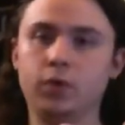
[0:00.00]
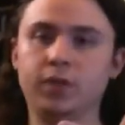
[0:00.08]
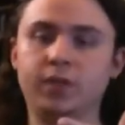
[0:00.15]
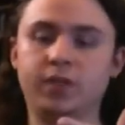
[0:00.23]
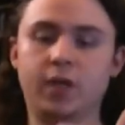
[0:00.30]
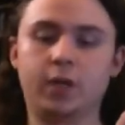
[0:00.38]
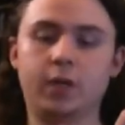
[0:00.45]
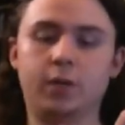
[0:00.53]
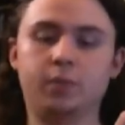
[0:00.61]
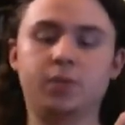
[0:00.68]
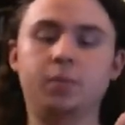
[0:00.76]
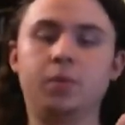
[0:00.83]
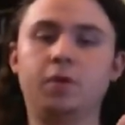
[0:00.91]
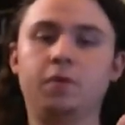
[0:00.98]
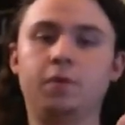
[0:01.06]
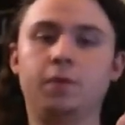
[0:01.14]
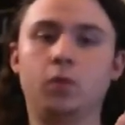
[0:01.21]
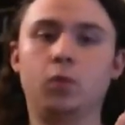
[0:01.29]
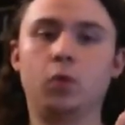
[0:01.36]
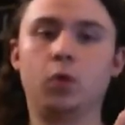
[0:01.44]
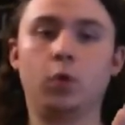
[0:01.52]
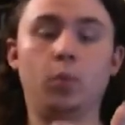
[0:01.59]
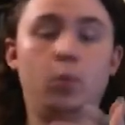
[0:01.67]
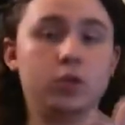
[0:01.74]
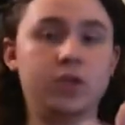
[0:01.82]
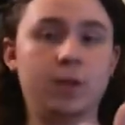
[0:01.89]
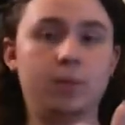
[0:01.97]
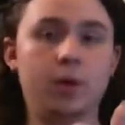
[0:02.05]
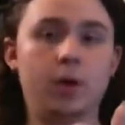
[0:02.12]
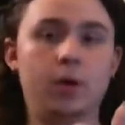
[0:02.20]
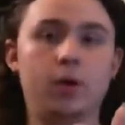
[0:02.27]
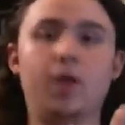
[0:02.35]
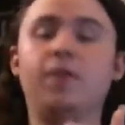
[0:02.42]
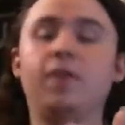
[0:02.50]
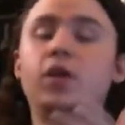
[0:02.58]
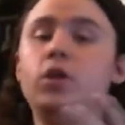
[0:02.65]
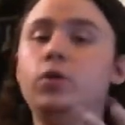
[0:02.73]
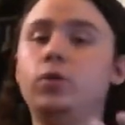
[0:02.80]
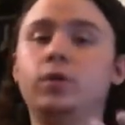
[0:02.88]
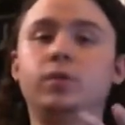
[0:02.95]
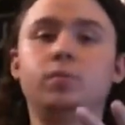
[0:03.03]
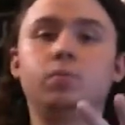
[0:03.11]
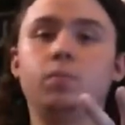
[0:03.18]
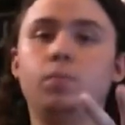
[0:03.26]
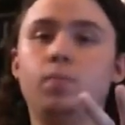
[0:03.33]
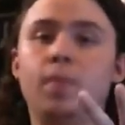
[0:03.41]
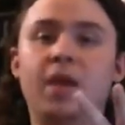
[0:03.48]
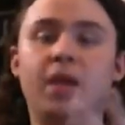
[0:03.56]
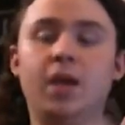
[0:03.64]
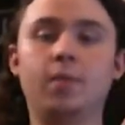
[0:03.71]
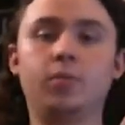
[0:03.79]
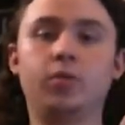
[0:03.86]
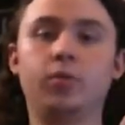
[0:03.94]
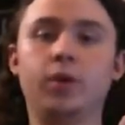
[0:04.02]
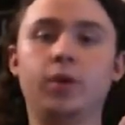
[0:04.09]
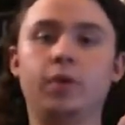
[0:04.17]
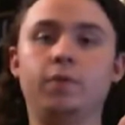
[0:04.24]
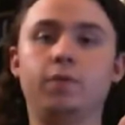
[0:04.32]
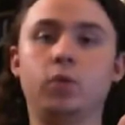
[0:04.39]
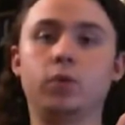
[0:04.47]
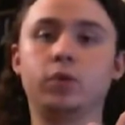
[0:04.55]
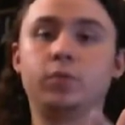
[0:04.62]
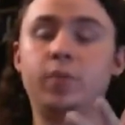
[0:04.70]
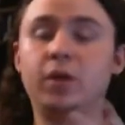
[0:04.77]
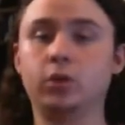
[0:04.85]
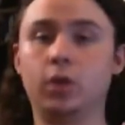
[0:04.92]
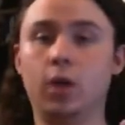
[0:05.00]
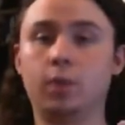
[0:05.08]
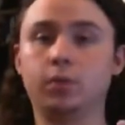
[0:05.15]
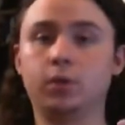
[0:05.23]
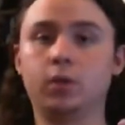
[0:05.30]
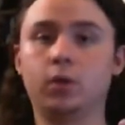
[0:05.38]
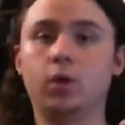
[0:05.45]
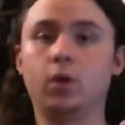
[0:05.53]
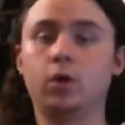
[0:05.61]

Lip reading: you could set it up to be for multiplayer, and then you could make M3 for special ops.